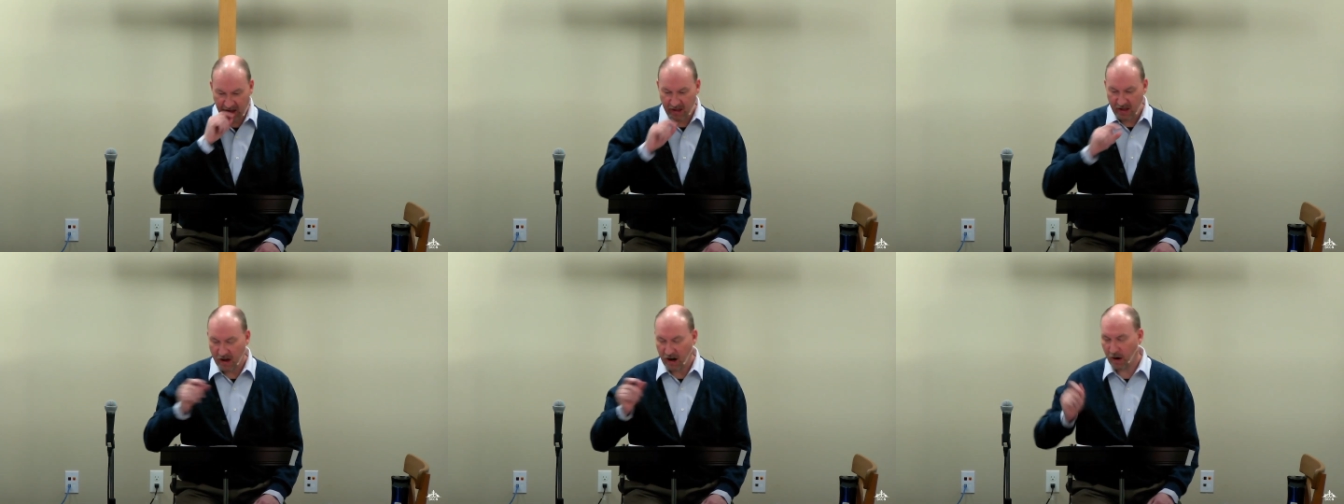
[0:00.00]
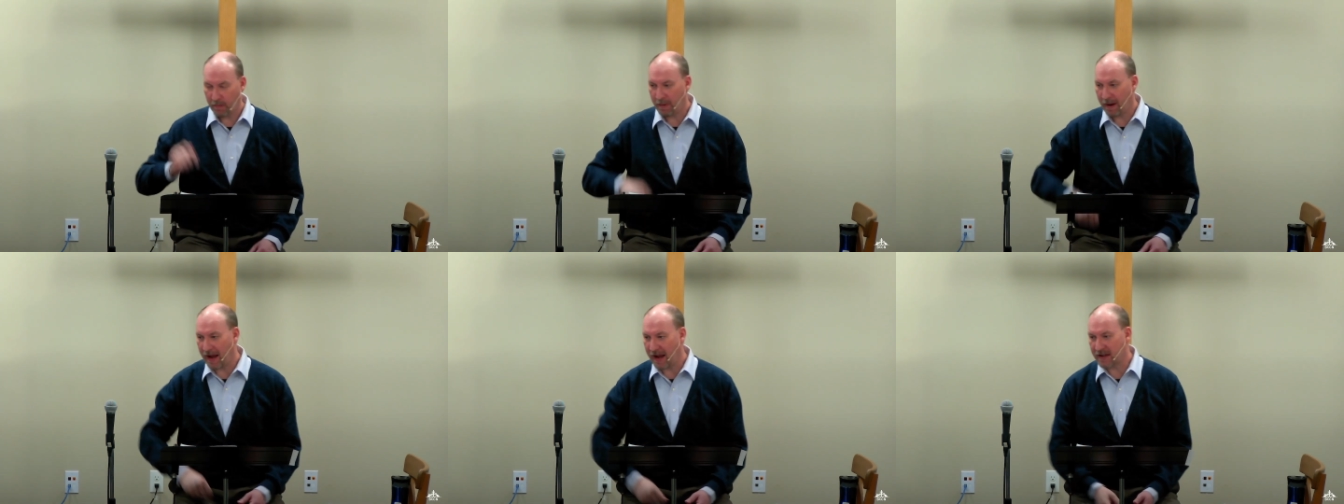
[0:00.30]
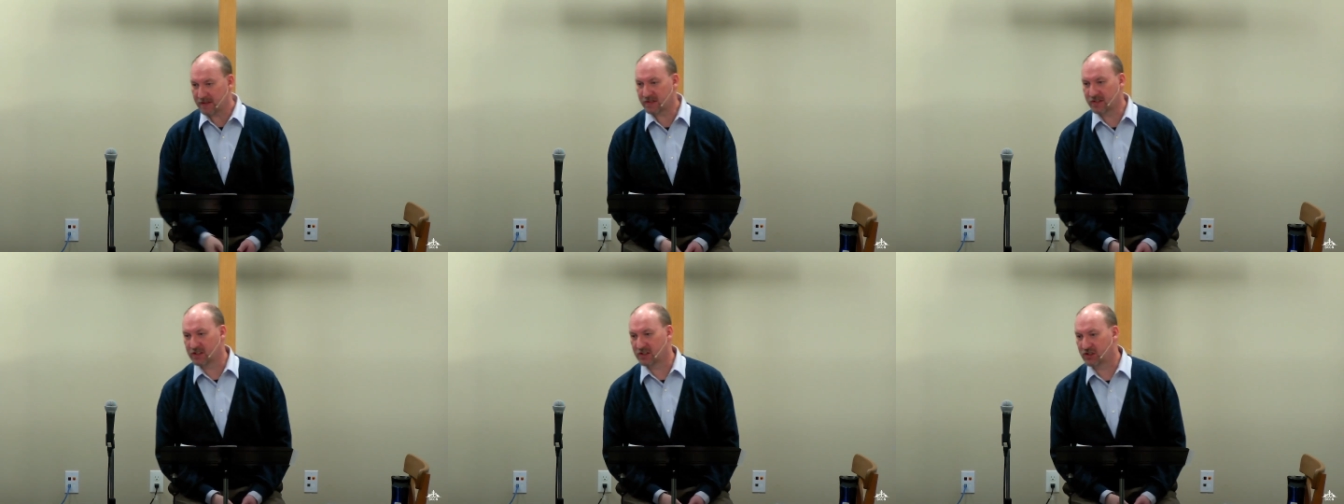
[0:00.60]
Our
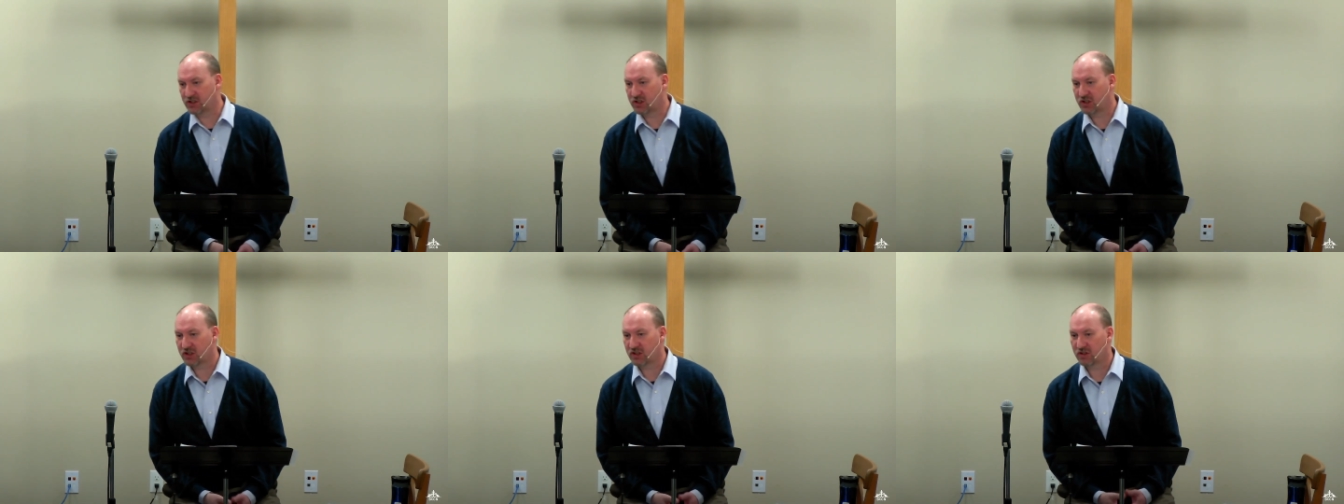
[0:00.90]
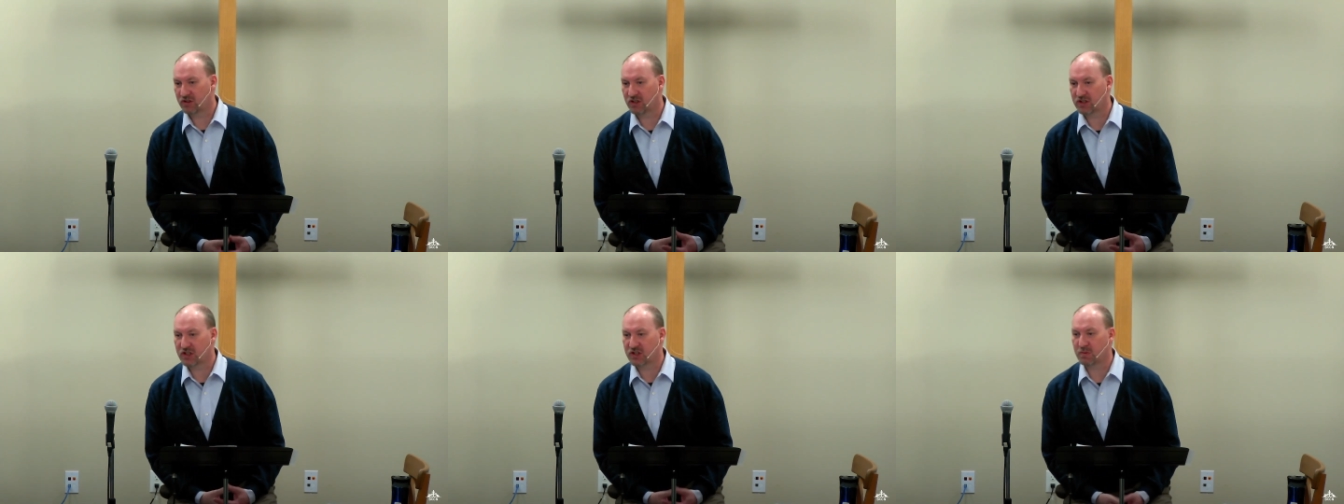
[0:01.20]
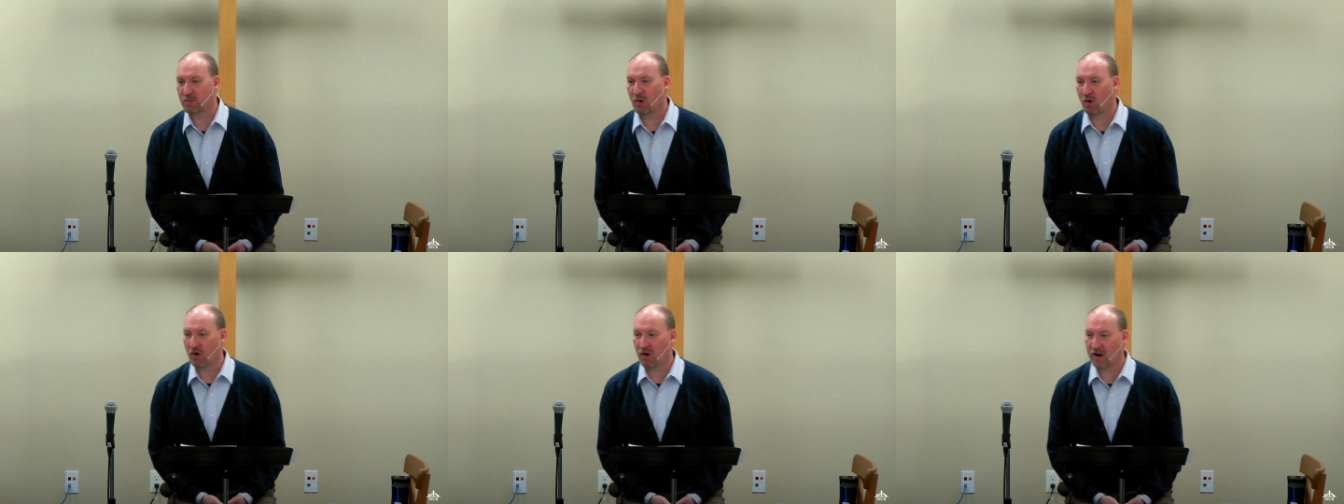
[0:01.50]
passage this
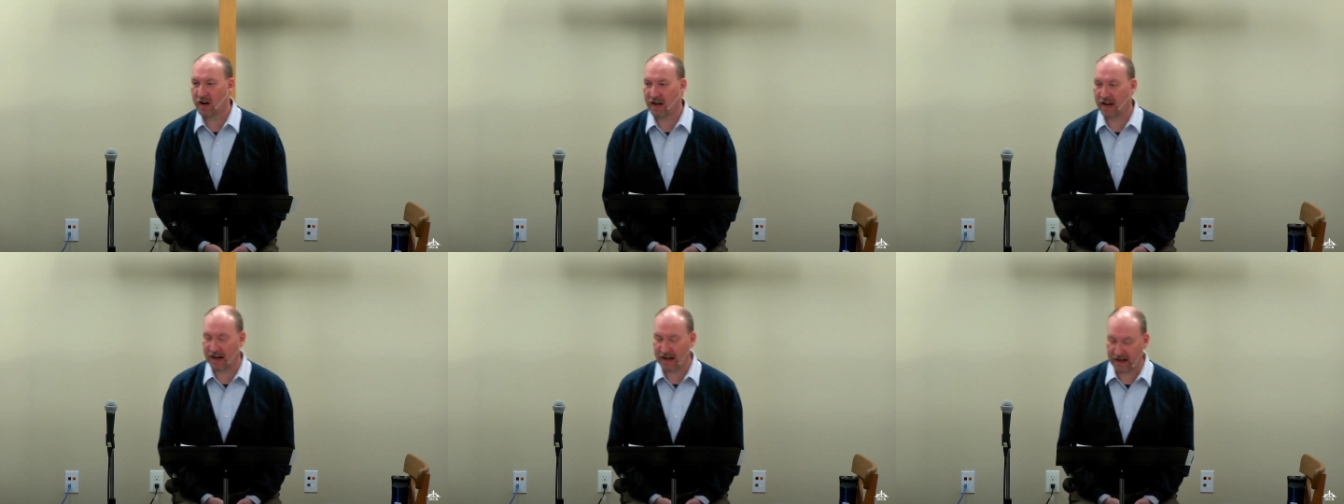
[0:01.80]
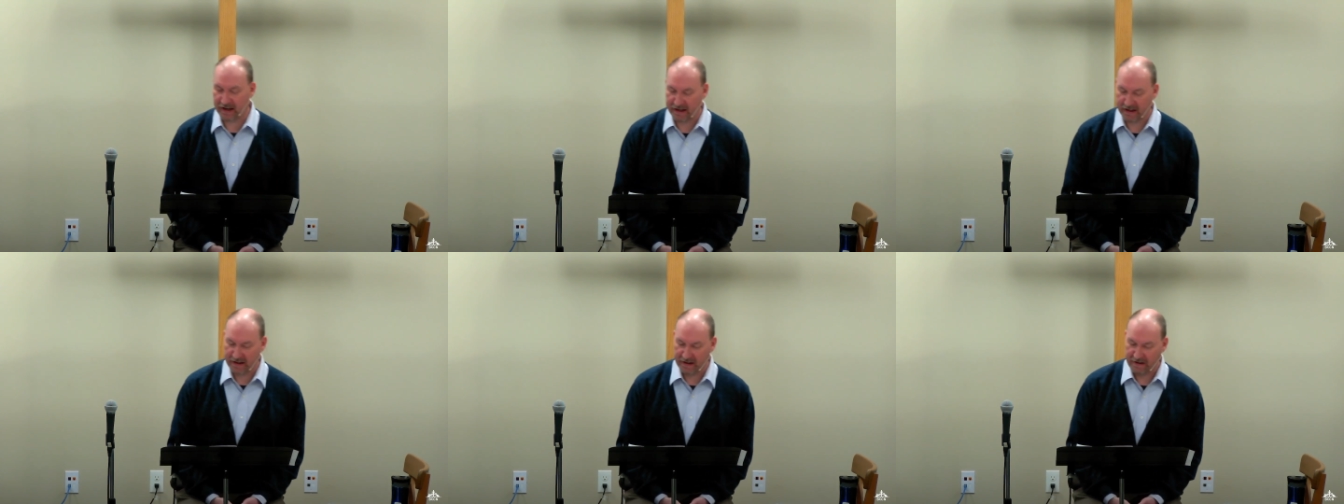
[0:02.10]
morning